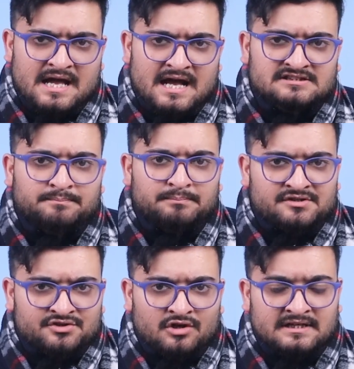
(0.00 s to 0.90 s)
As a
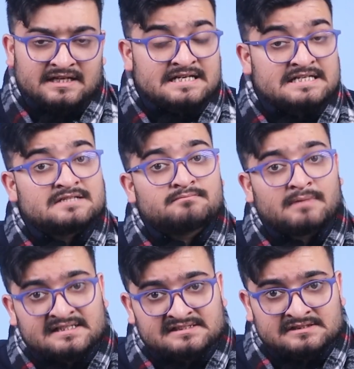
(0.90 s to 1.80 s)
patriotic Indian
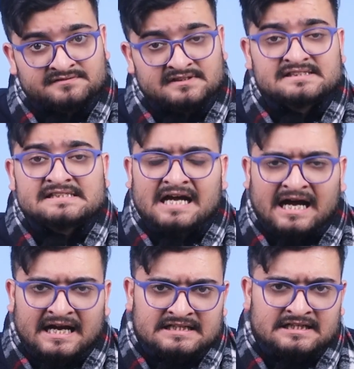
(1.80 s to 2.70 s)
myself, itself. It's
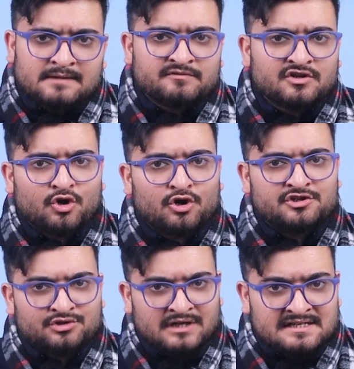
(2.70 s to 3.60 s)
high time we all
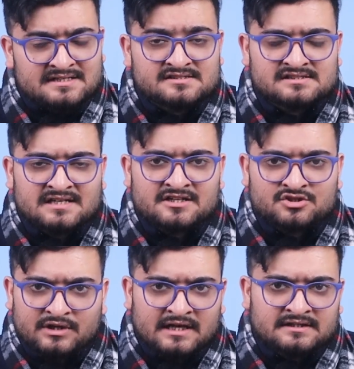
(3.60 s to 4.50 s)
unite and
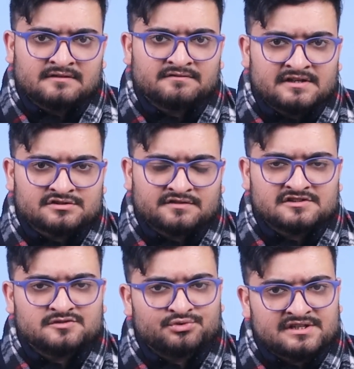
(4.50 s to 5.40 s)
stand together in face of
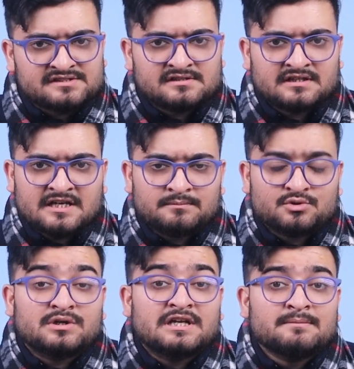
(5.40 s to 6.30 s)
this brazen attempt
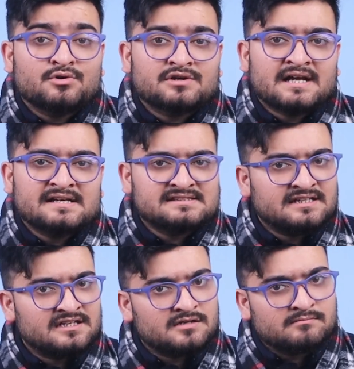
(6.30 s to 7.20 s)
to demoralize the
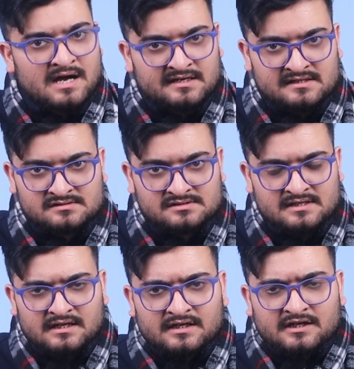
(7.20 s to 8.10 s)
Indian markets.
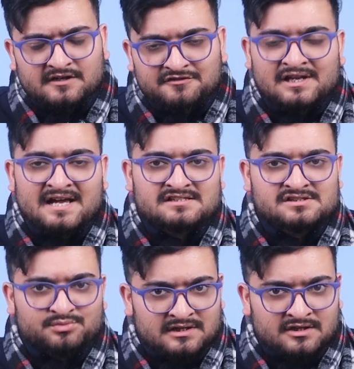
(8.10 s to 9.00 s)
If you like
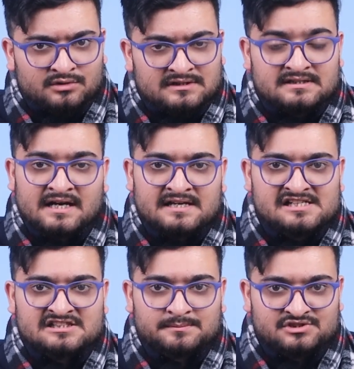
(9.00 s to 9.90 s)
this video, then
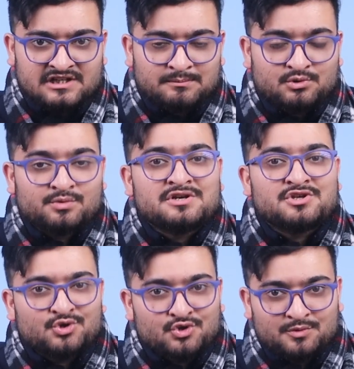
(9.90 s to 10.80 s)
kindly subscribe to our
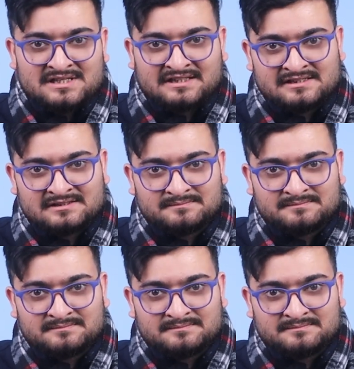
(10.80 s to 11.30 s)
YouTube channel.